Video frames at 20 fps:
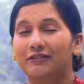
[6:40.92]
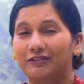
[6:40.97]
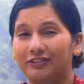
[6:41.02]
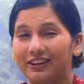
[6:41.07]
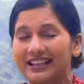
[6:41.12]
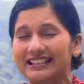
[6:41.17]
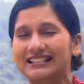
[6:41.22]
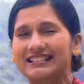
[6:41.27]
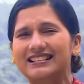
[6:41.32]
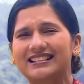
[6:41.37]

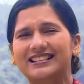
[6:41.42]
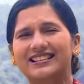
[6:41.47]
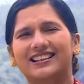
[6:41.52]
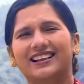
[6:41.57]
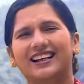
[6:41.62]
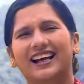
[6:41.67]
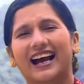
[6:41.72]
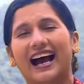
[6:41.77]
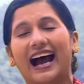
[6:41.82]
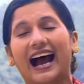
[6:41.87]
Friends,
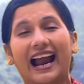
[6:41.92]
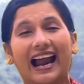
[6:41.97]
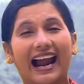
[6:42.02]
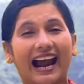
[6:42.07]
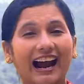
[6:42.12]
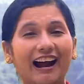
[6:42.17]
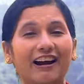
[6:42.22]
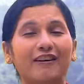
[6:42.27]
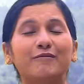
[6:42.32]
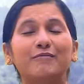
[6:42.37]
I
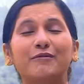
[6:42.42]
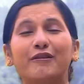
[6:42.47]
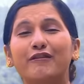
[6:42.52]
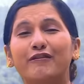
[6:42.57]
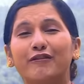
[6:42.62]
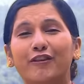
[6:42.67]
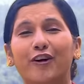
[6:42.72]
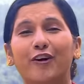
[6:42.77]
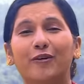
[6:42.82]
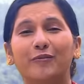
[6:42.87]
have
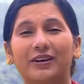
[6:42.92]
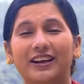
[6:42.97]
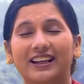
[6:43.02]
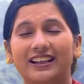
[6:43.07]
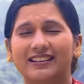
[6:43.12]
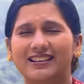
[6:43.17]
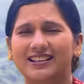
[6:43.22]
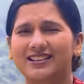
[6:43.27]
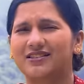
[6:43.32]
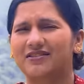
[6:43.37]
before
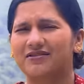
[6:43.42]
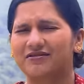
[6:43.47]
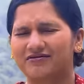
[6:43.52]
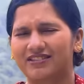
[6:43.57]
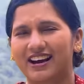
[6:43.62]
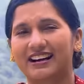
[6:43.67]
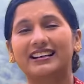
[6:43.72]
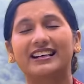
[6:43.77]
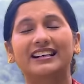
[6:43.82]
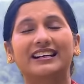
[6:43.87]
me this
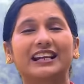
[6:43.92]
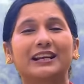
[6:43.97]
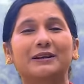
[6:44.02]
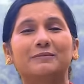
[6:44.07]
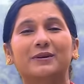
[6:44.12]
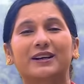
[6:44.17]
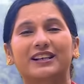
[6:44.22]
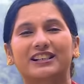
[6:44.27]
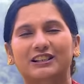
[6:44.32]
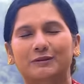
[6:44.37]
very
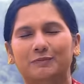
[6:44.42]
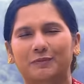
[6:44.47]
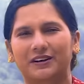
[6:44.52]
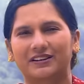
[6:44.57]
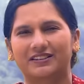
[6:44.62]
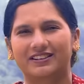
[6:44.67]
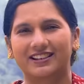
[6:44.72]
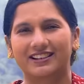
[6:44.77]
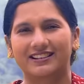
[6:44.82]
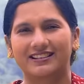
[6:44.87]
deep
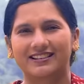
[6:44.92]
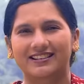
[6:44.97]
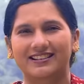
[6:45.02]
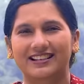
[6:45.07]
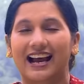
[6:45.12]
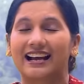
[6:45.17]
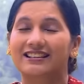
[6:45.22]
experience.